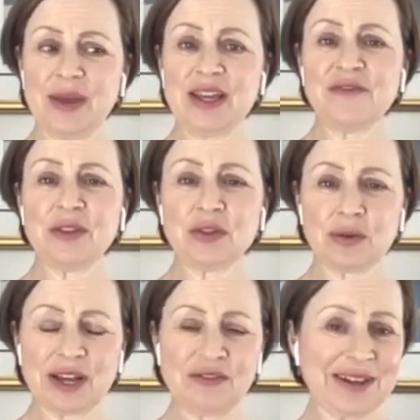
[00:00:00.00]
even
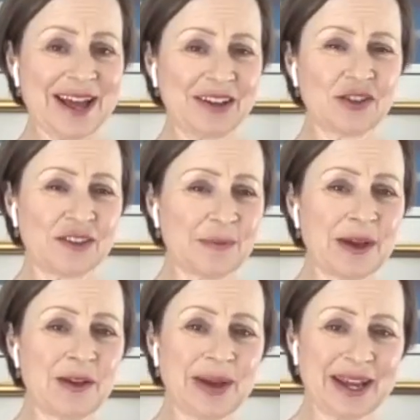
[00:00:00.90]
though I feel anxious
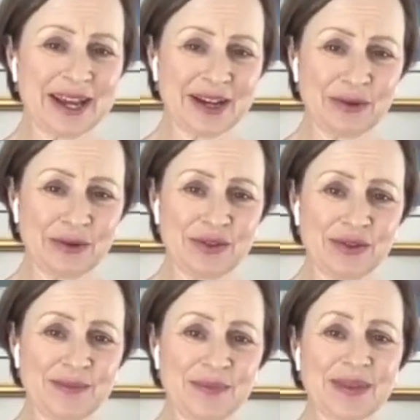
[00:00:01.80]
about my health,
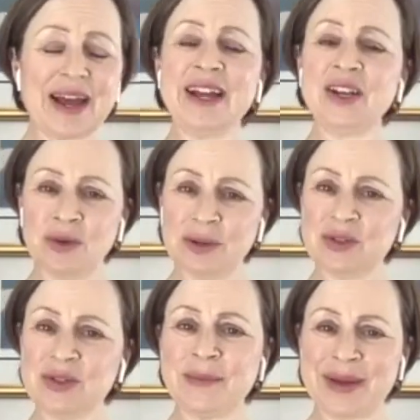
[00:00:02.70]
I know I'm
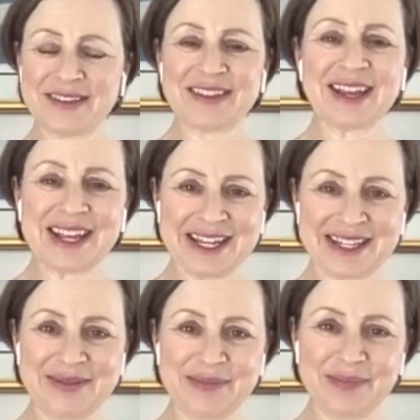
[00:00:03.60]
doing the best I
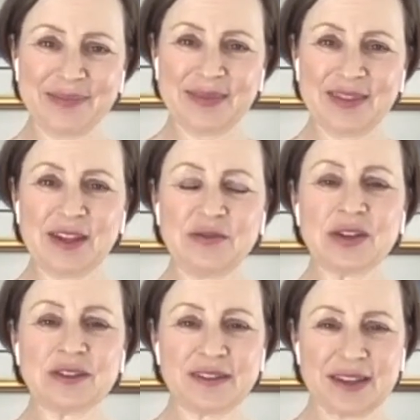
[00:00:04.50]
can. See if you
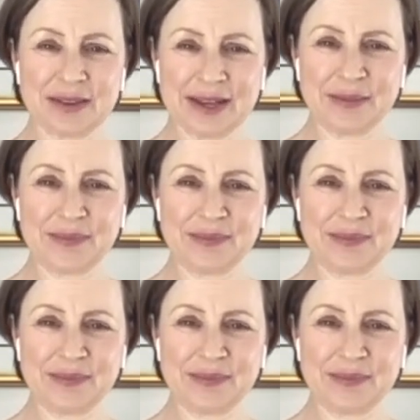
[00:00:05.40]
can say that.